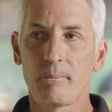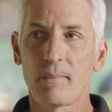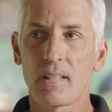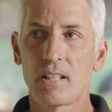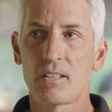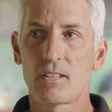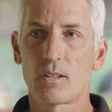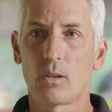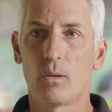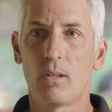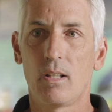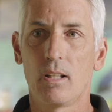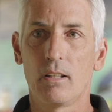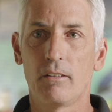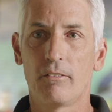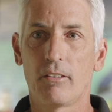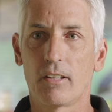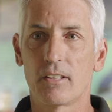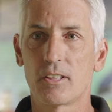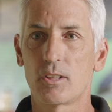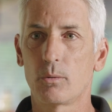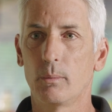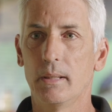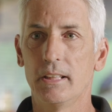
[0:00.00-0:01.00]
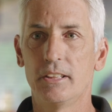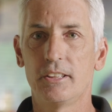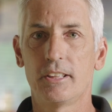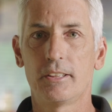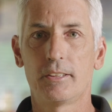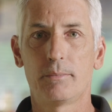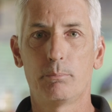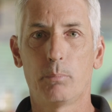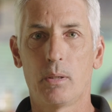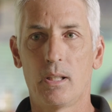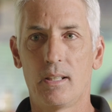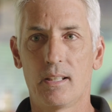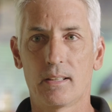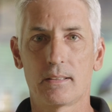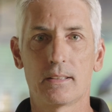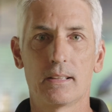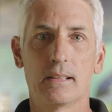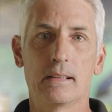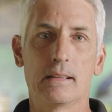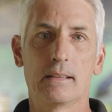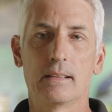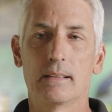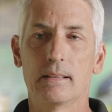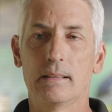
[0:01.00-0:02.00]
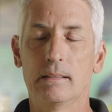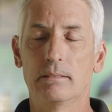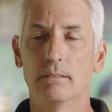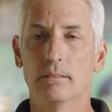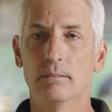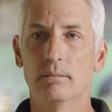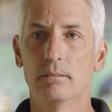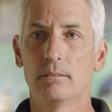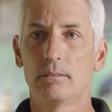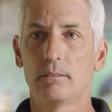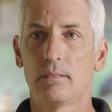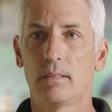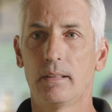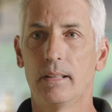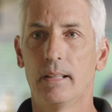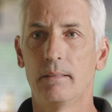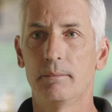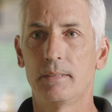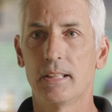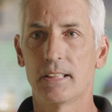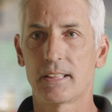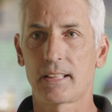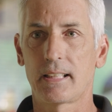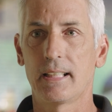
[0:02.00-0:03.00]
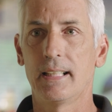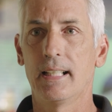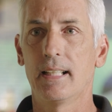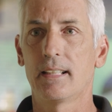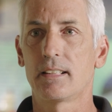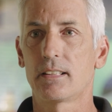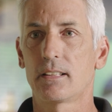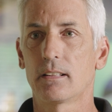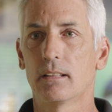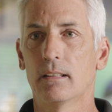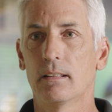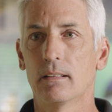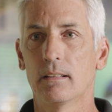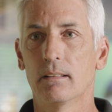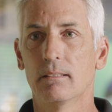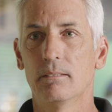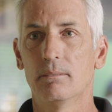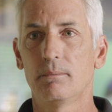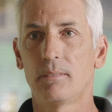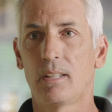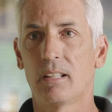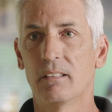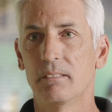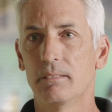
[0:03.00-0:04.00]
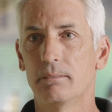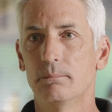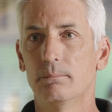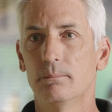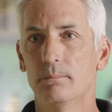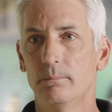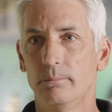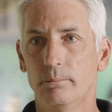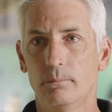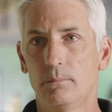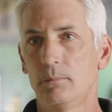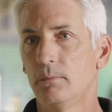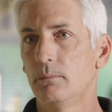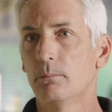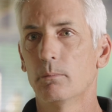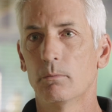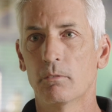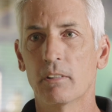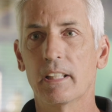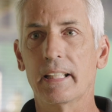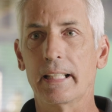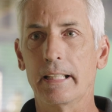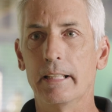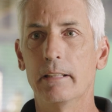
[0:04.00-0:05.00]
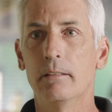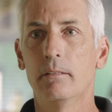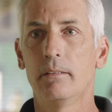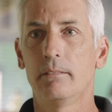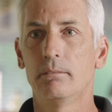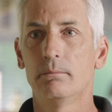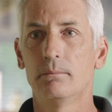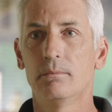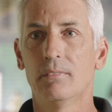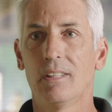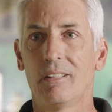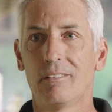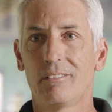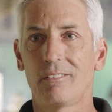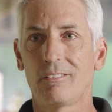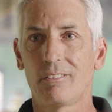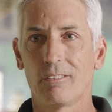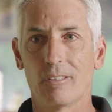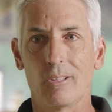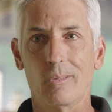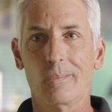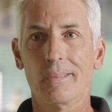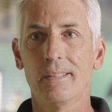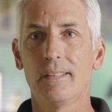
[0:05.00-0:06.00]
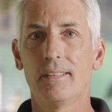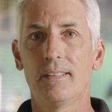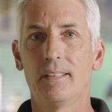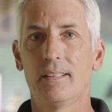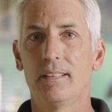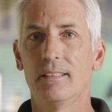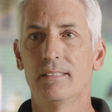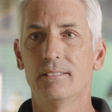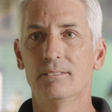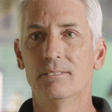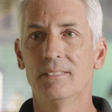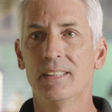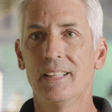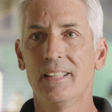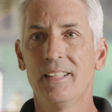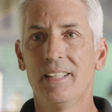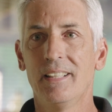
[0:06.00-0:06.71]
So all of our switch boxes and disconnects are really corroded, and